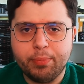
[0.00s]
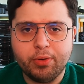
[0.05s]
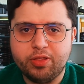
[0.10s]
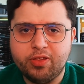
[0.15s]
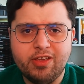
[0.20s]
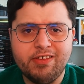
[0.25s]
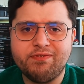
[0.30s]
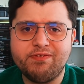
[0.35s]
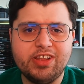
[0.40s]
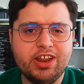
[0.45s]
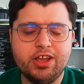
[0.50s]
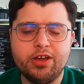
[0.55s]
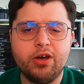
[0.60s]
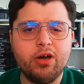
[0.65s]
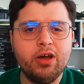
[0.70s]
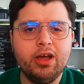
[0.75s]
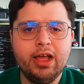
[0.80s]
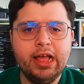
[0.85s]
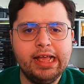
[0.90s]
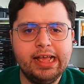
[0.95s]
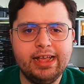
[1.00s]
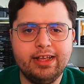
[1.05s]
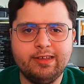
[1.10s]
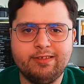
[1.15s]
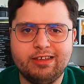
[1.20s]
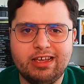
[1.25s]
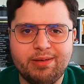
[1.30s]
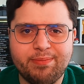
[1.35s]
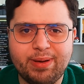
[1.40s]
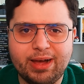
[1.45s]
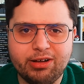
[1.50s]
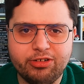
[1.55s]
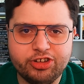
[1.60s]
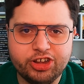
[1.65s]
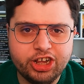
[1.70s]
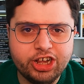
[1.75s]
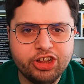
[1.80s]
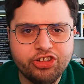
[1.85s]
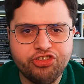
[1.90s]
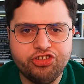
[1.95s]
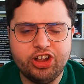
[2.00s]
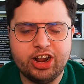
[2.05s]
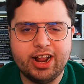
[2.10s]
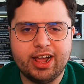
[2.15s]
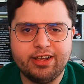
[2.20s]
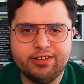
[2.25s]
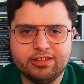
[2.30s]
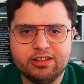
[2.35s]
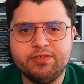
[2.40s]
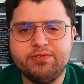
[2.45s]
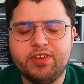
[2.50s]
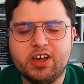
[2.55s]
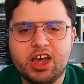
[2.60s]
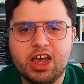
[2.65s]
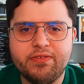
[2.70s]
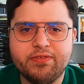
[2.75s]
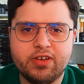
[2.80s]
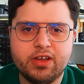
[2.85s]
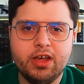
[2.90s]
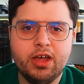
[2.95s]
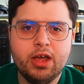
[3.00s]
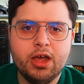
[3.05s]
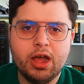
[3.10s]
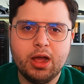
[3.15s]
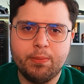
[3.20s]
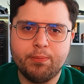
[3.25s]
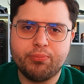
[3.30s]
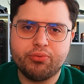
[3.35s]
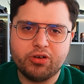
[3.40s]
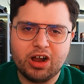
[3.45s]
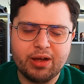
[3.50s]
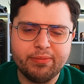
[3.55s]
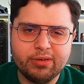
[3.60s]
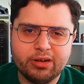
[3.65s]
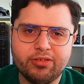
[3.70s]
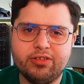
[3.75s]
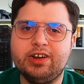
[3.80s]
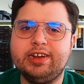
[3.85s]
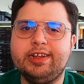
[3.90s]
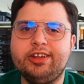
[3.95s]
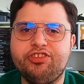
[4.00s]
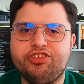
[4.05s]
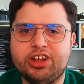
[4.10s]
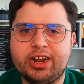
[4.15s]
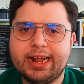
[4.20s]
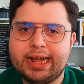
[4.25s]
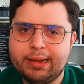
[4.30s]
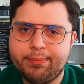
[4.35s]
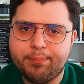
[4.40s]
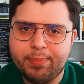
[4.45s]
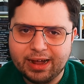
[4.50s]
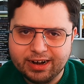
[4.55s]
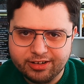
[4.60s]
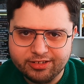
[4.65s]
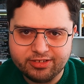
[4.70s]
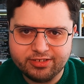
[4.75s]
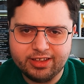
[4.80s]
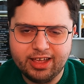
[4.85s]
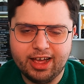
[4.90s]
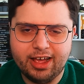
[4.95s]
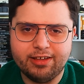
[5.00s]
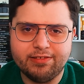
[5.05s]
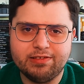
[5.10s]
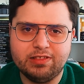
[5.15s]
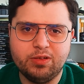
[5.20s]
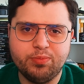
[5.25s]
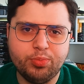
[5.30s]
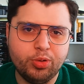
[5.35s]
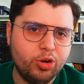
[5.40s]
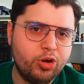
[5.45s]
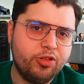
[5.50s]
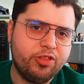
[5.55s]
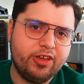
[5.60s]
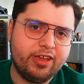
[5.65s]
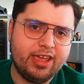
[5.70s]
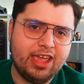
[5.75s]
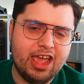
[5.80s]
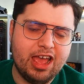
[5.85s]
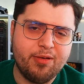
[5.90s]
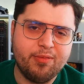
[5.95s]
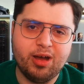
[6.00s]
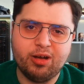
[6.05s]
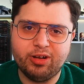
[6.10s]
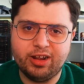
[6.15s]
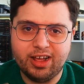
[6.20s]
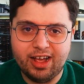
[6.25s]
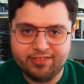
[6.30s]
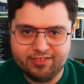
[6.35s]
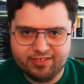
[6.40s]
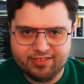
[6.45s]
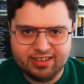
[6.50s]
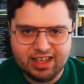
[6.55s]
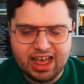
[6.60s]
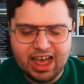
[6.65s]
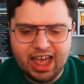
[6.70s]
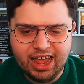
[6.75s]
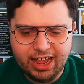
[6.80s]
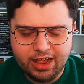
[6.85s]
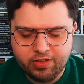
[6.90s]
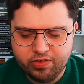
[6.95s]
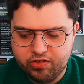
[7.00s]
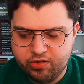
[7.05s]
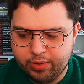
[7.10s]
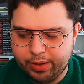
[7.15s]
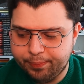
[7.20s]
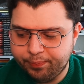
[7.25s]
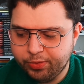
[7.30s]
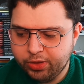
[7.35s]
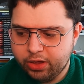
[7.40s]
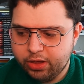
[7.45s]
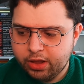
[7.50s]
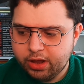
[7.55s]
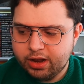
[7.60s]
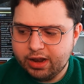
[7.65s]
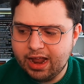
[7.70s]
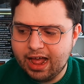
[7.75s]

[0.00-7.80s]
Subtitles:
But this video is about Jedi Survivor and primarily Jedi Battle Scars, the book that came out as a tie-in to it.